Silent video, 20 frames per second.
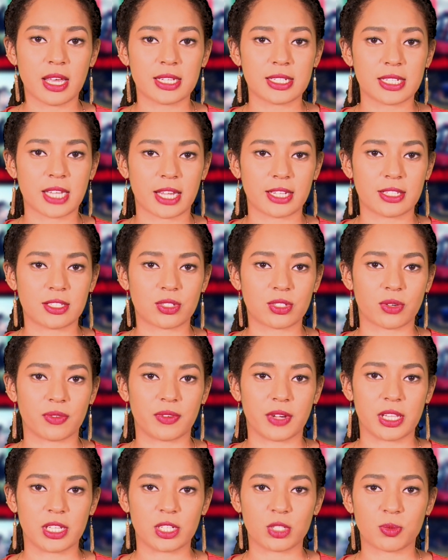tighten
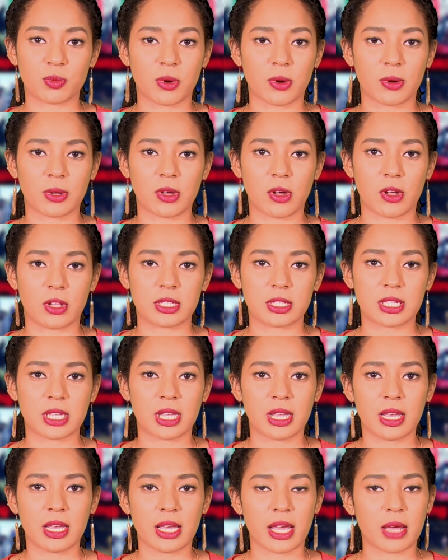surveillance protocols,
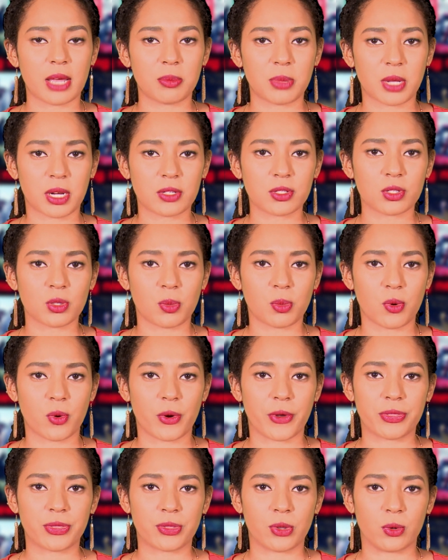and better
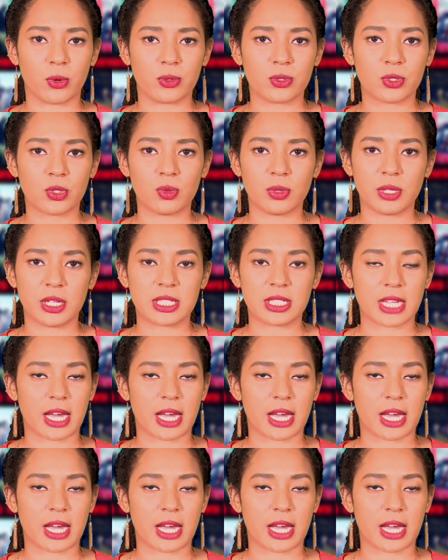support those who need